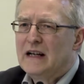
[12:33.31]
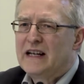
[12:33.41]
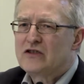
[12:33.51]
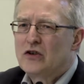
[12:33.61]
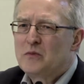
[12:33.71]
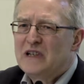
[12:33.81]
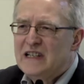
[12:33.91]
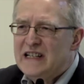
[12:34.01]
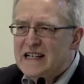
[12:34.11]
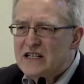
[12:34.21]
And sodomy
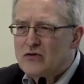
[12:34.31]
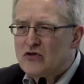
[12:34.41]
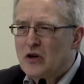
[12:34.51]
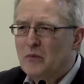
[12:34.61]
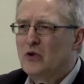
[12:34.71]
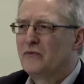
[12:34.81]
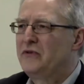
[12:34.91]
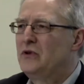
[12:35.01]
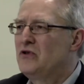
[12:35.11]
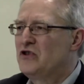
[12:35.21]
leads to some
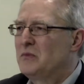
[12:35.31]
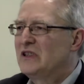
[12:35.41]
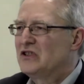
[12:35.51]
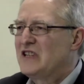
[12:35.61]
confusion because